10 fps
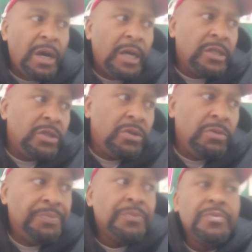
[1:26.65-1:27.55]
I just
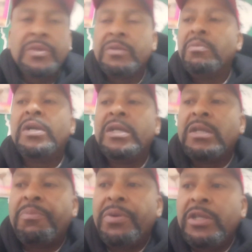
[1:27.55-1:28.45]
do because
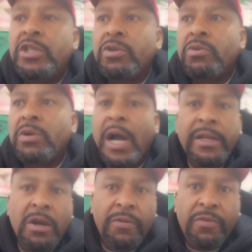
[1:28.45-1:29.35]
I'm pretty sure I
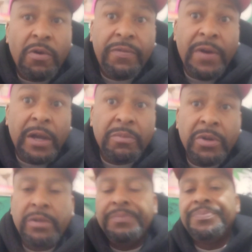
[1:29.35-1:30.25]
know for a fact,
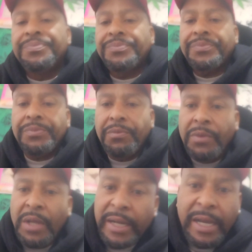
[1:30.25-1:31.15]
bro.
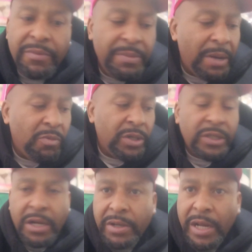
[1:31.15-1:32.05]
I can't remember. I want to
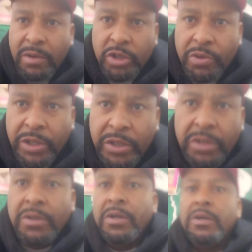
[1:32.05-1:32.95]
say her name was
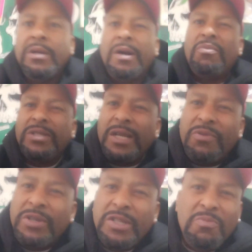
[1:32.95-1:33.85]
Chrissy. I want to say
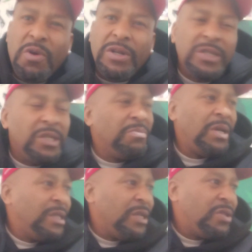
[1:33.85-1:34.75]
Chrissy Martin or something
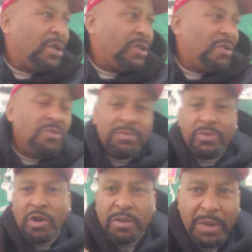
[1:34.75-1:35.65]
like that. Y'all know who I'm
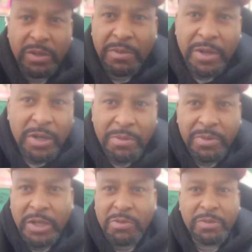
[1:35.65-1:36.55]
talking about. The
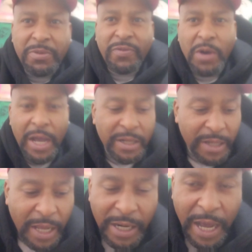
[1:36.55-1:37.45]
uh, she was before
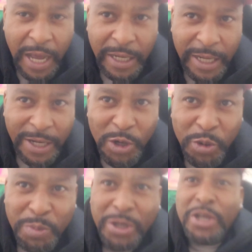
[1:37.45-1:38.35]
Laila Ali a
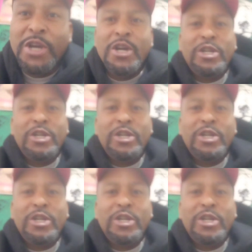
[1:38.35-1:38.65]
little bit.